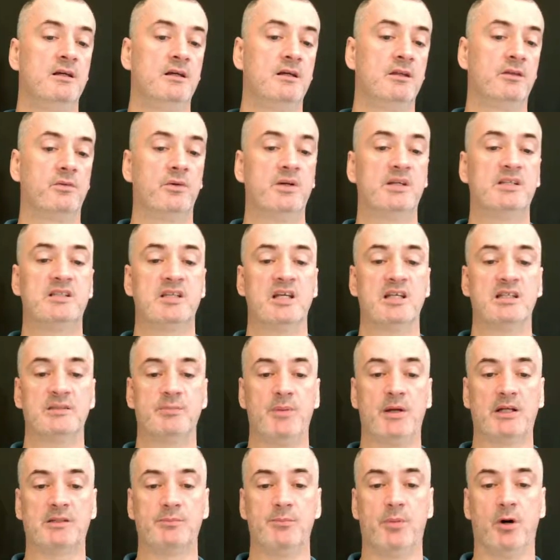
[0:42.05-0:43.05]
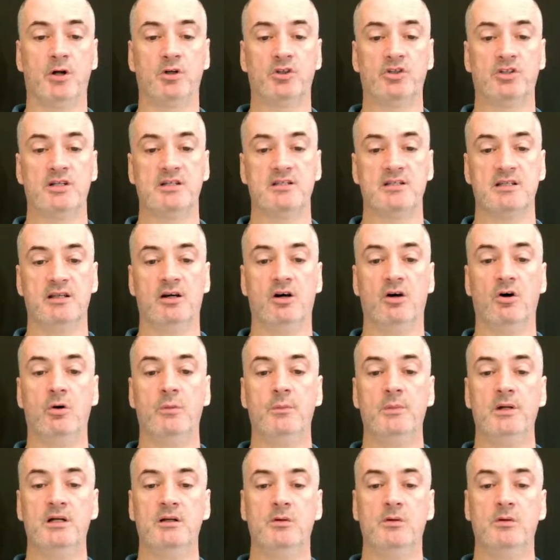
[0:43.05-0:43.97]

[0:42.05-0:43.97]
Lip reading: Three suspects barged into the home